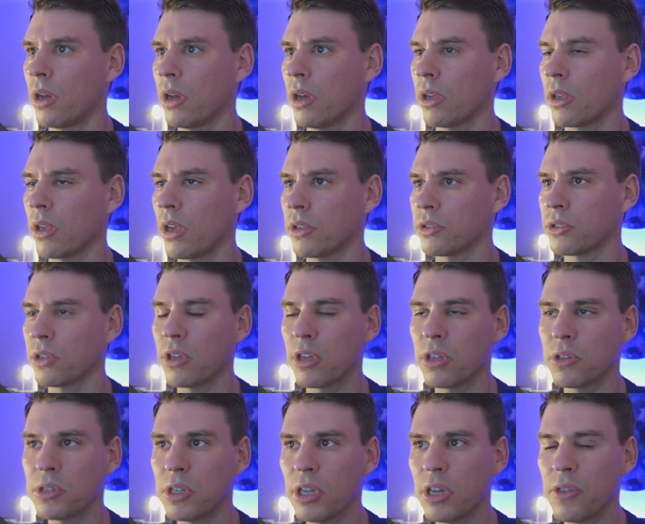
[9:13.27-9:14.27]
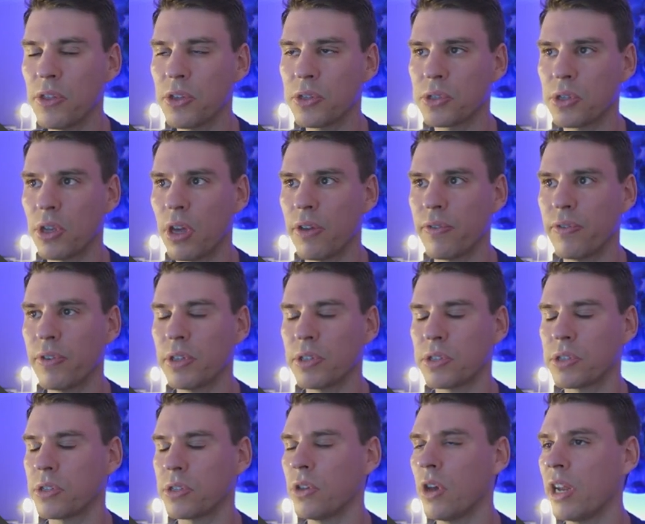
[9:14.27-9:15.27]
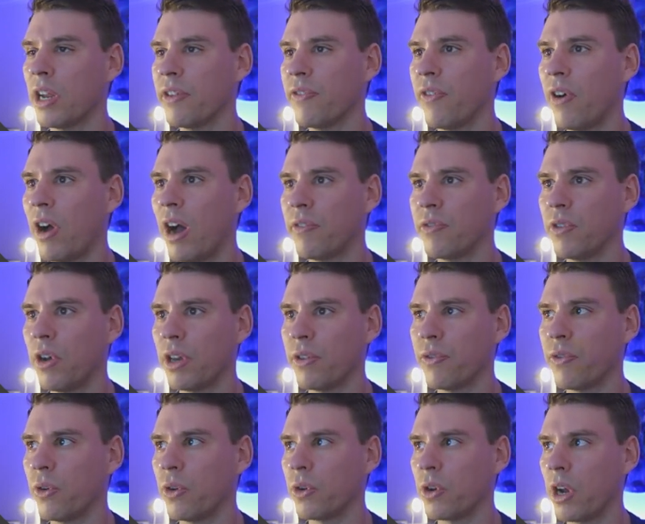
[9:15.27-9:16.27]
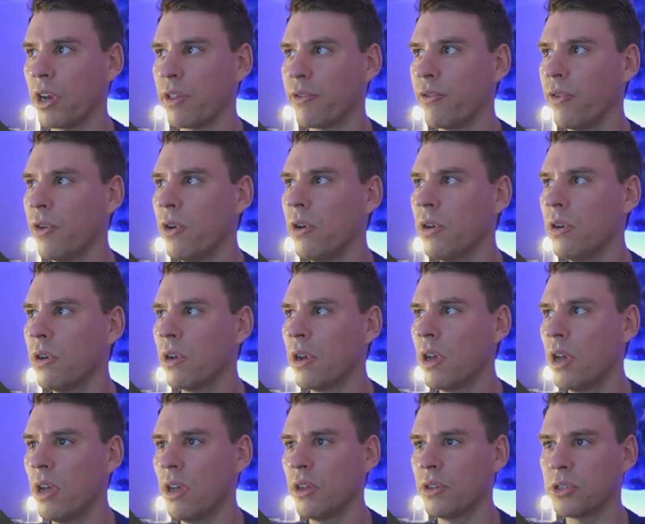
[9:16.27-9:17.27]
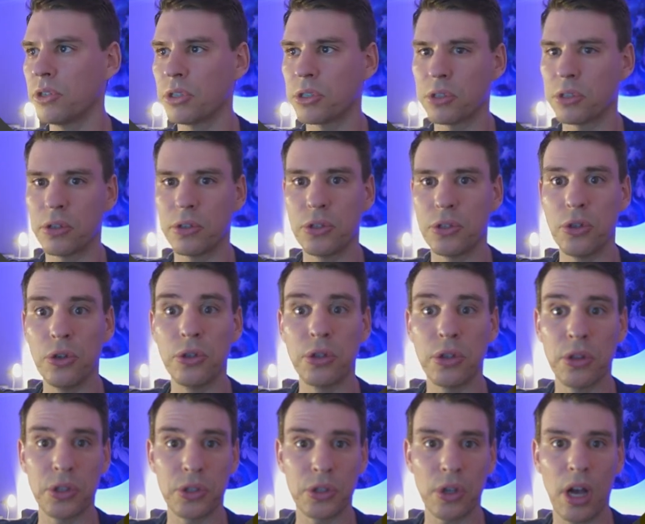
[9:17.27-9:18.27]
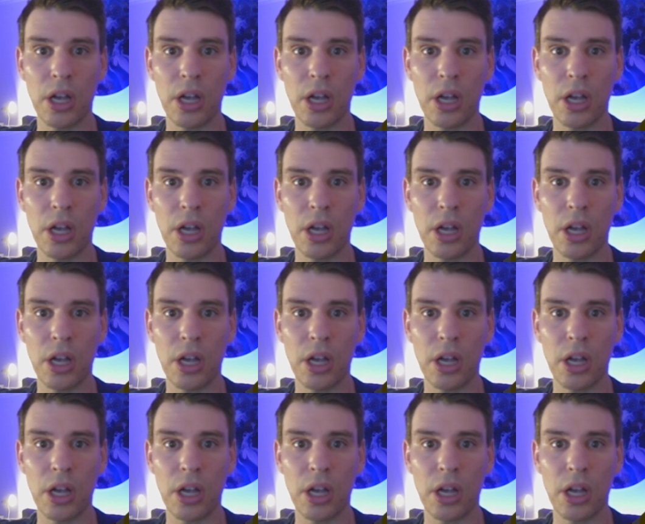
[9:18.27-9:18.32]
Okay, so you can see on this surface, 95, 94, 94, just due to the size